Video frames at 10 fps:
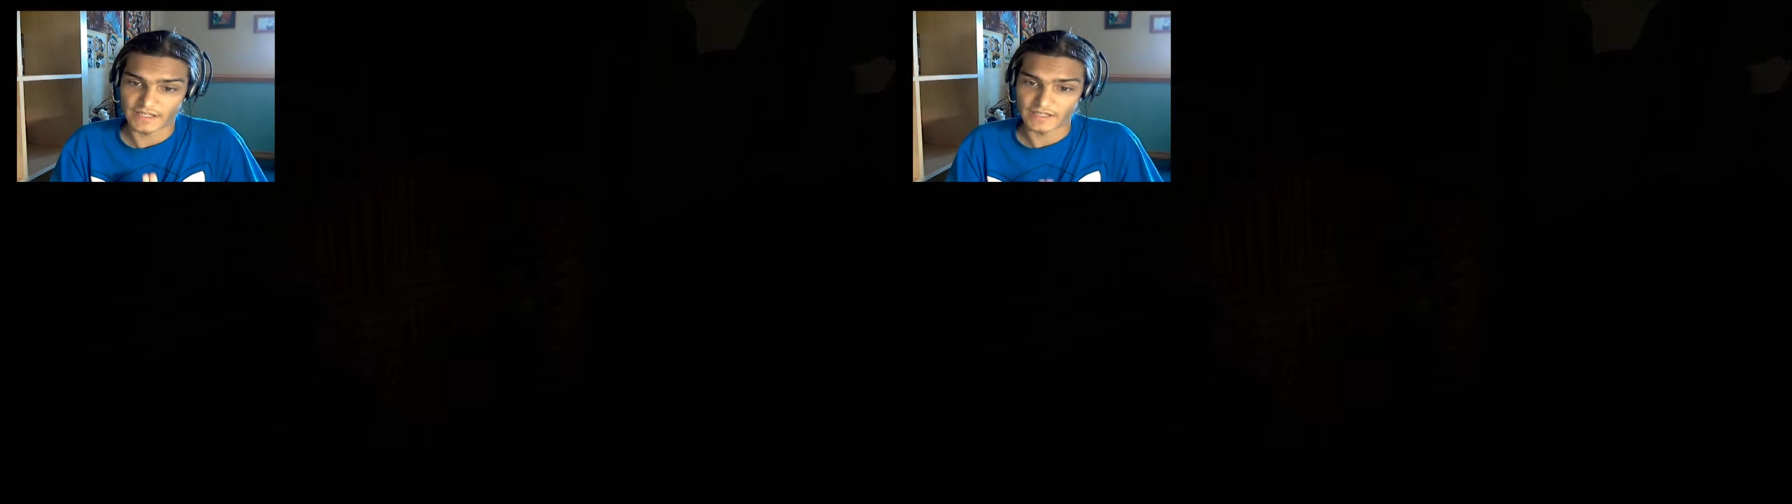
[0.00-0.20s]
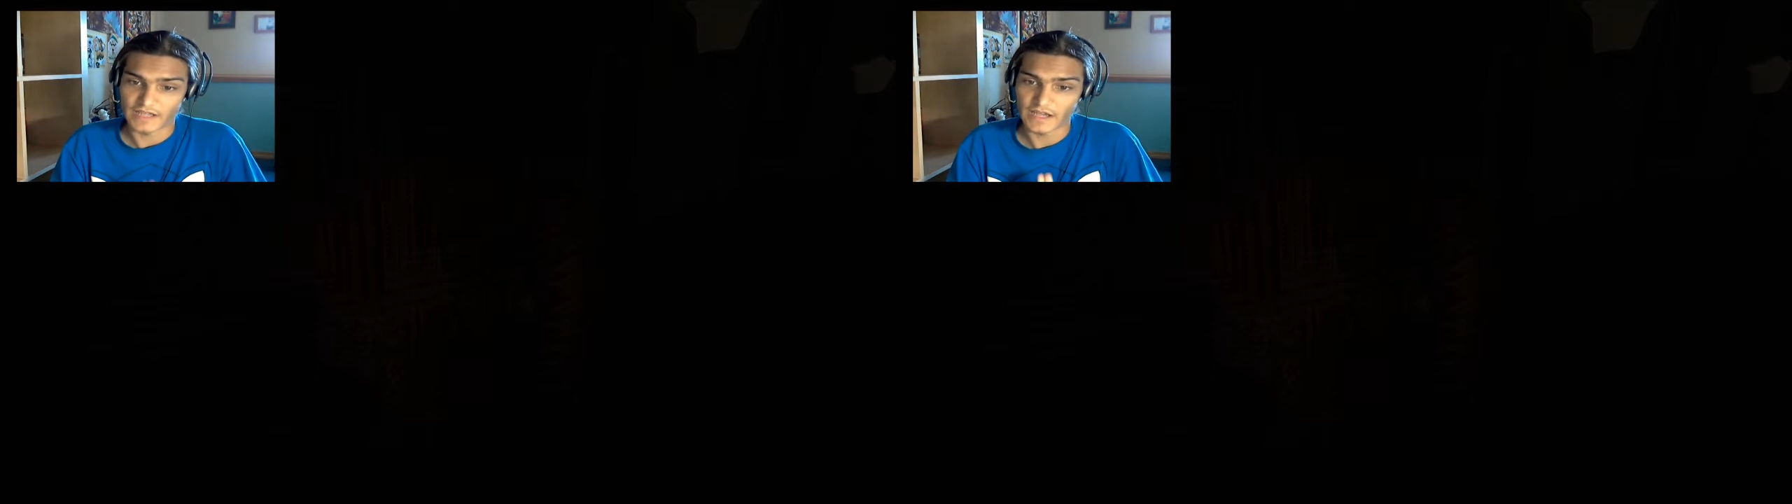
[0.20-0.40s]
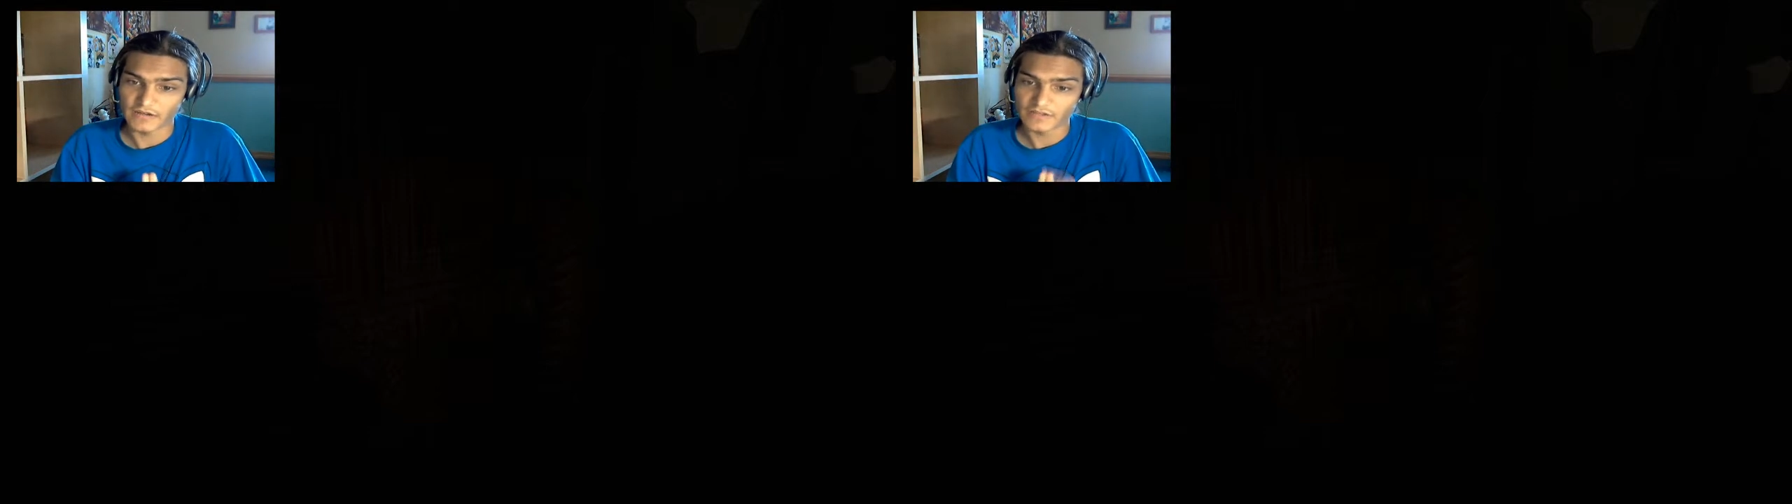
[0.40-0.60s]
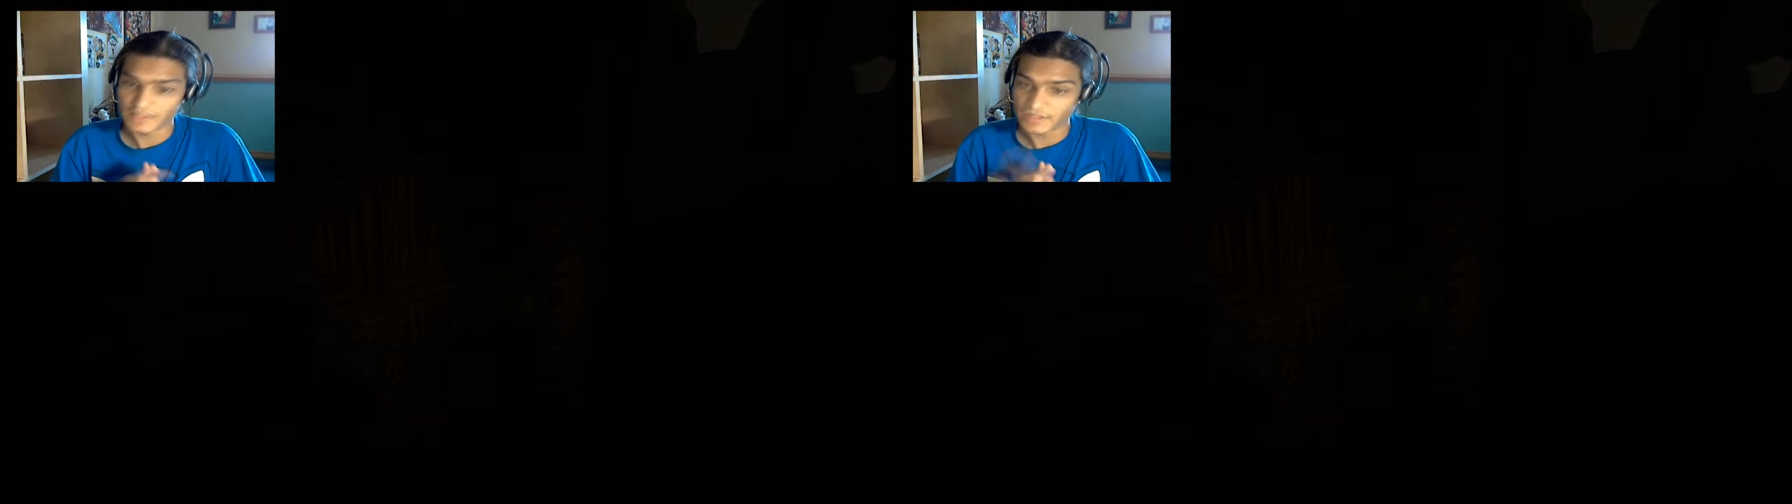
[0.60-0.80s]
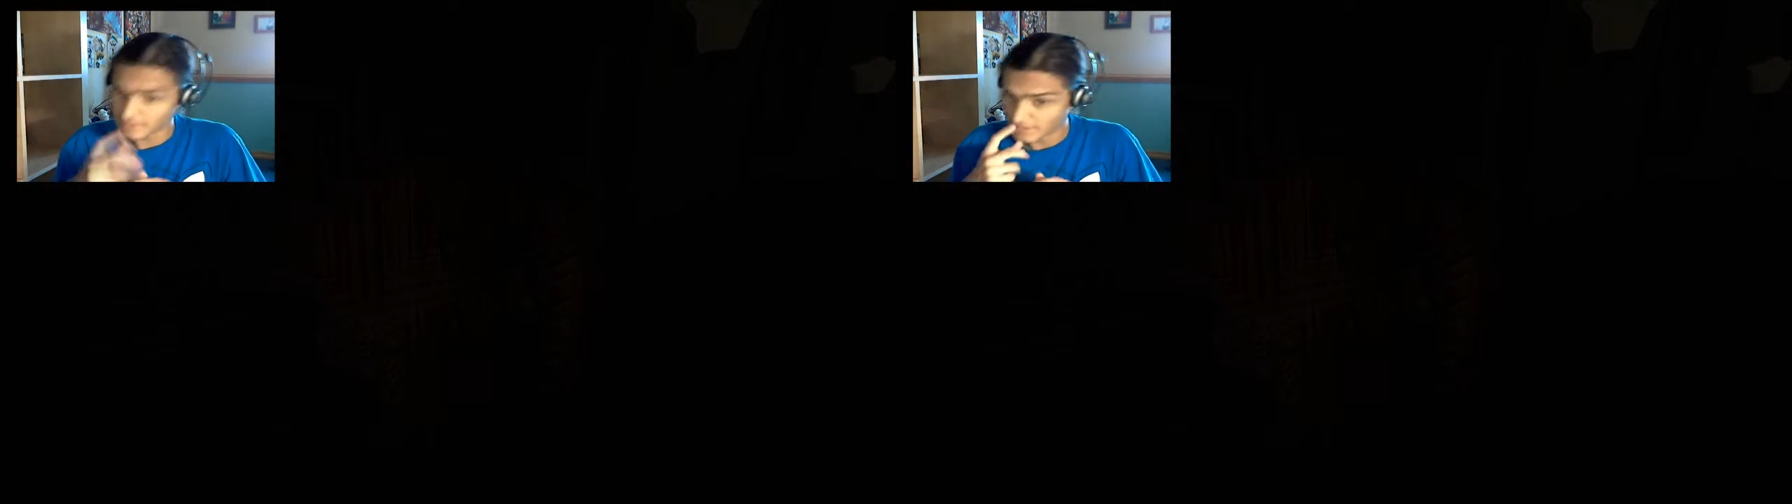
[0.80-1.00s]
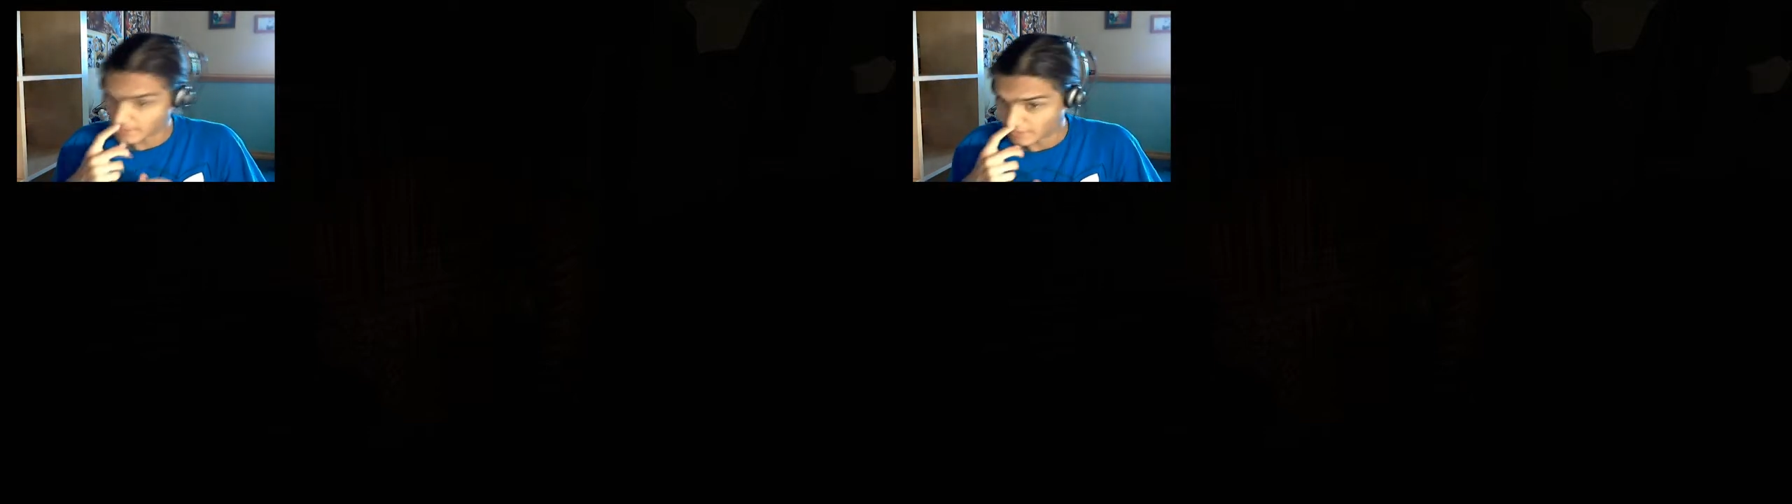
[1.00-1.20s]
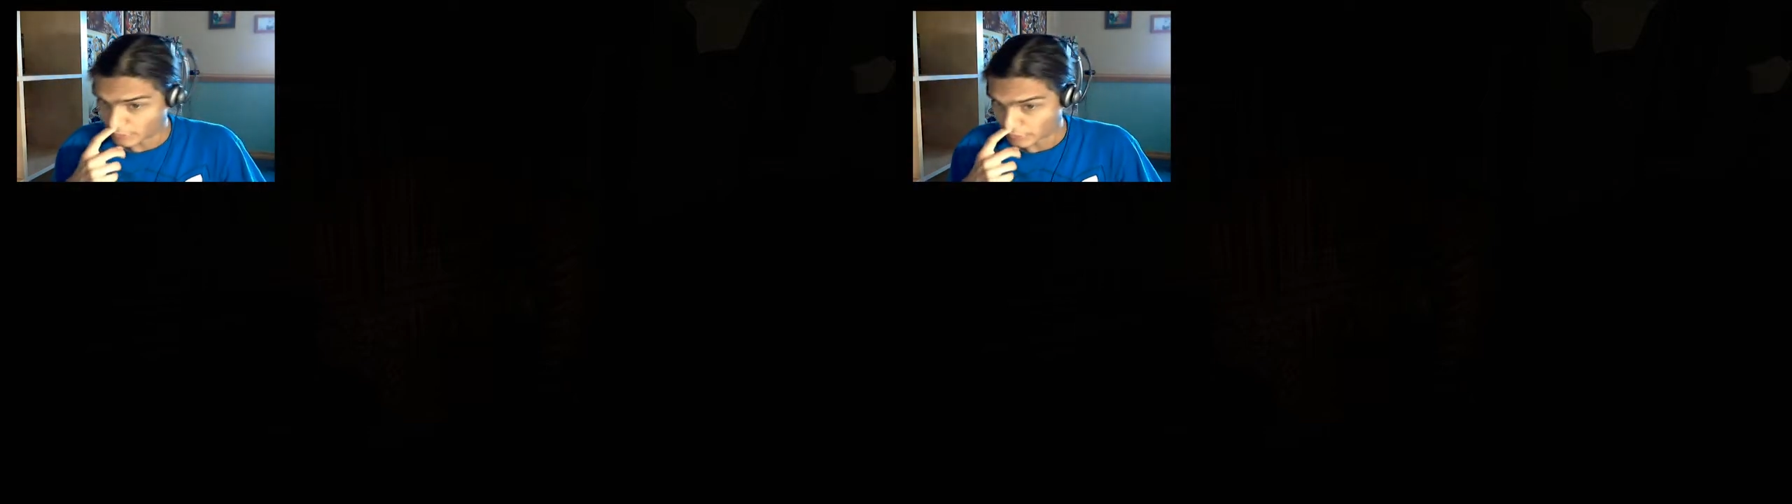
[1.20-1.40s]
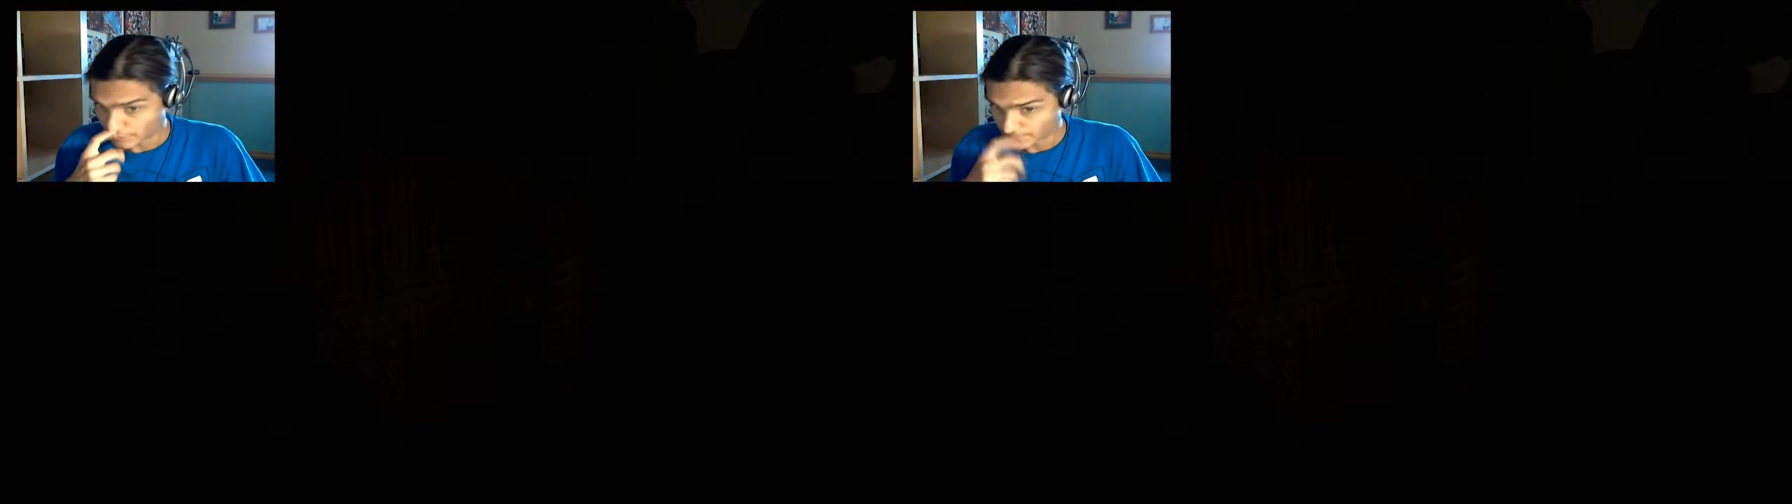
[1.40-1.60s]
inherited
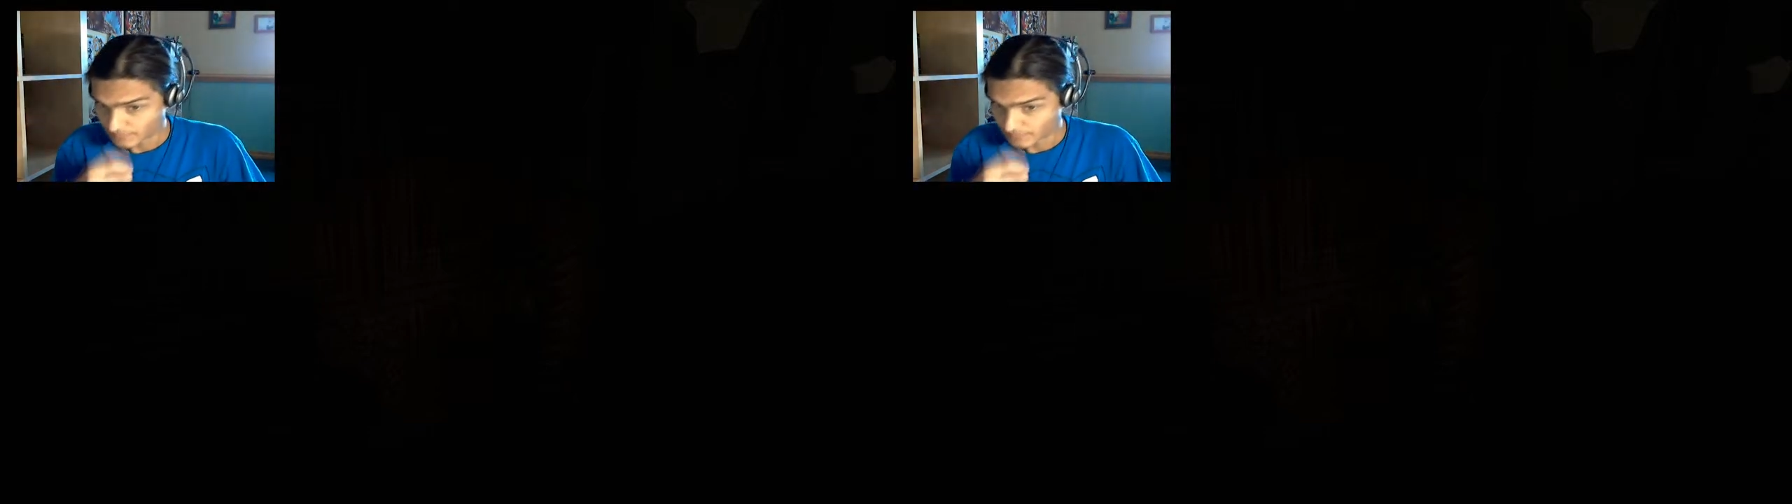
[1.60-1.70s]
here,